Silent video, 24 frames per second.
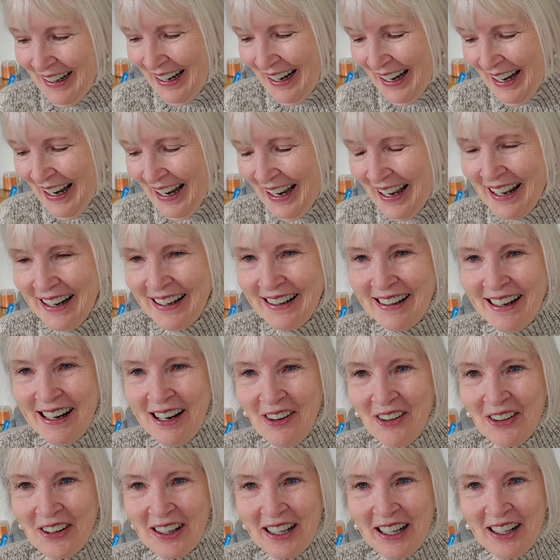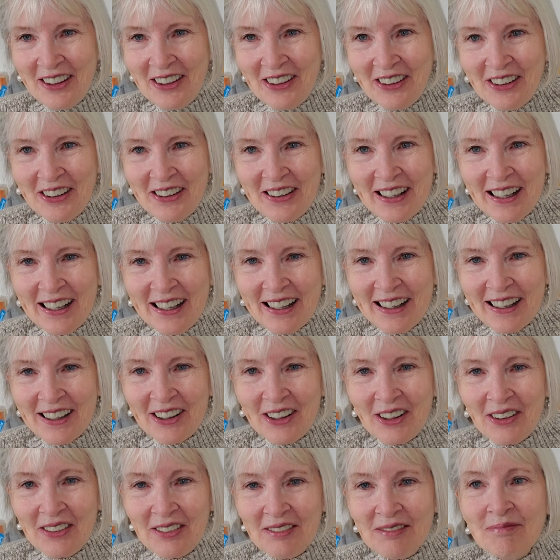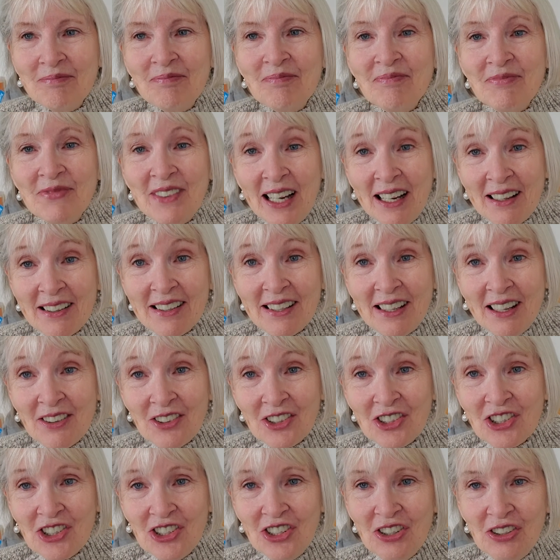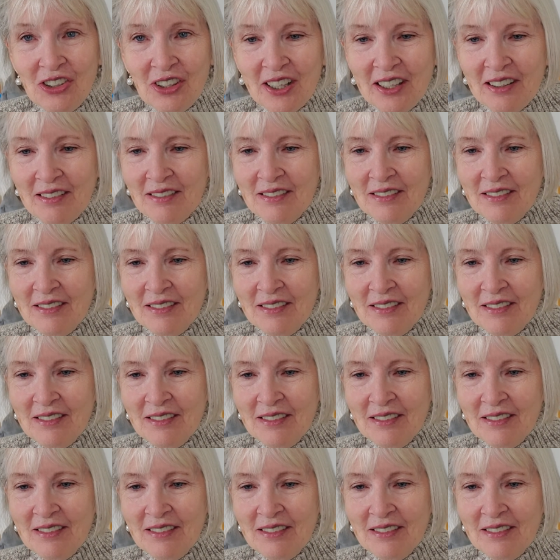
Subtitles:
And now that I look on that, I go, that's how she knew it.